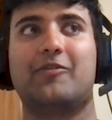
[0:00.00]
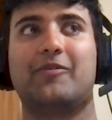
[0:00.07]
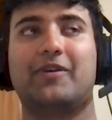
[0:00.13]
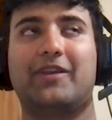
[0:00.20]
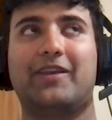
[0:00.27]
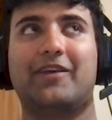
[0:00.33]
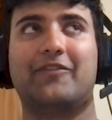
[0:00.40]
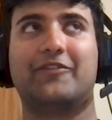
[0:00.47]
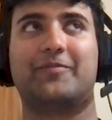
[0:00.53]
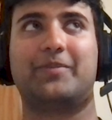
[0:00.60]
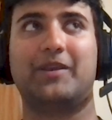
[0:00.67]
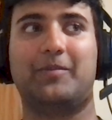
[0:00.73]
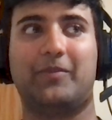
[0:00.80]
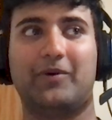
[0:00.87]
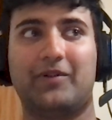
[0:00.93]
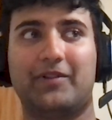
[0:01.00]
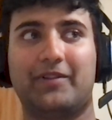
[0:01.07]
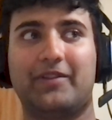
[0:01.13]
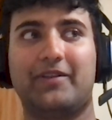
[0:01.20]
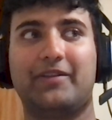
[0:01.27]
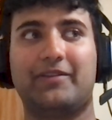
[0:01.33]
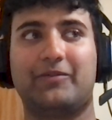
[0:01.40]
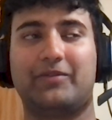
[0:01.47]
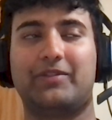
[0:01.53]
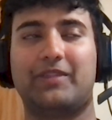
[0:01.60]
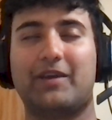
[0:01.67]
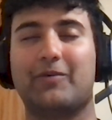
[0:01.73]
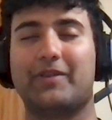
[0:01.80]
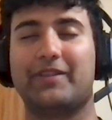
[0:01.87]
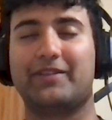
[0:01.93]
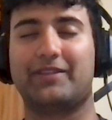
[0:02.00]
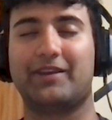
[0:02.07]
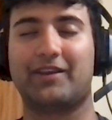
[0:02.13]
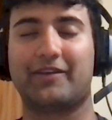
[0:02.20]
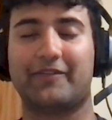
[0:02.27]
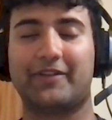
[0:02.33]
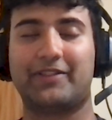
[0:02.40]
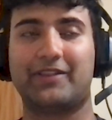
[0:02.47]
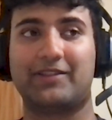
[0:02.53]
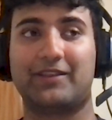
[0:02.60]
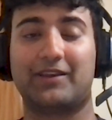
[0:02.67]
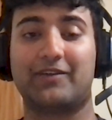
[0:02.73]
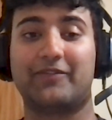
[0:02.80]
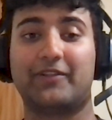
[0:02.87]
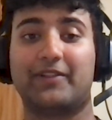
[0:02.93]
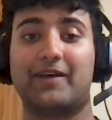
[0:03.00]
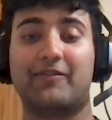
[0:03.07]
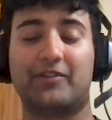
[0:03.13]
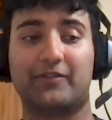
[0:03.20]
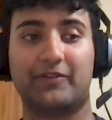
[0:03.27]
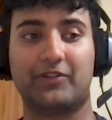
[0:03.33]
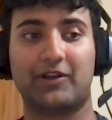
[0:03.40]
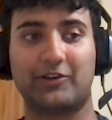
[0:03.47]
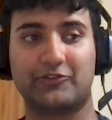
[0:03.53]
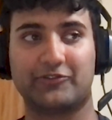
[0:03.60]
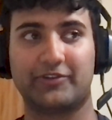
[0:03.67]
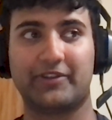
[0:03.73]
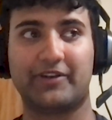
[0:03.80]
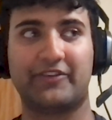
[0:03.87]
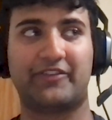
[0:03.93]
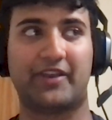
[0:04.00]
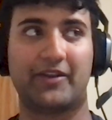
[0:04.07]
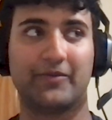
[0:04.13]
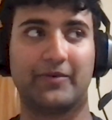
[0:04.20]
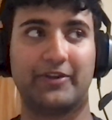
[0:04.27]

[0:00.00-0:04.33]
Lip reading: gives people, when they think of it, they think of the level of a luxury that a St.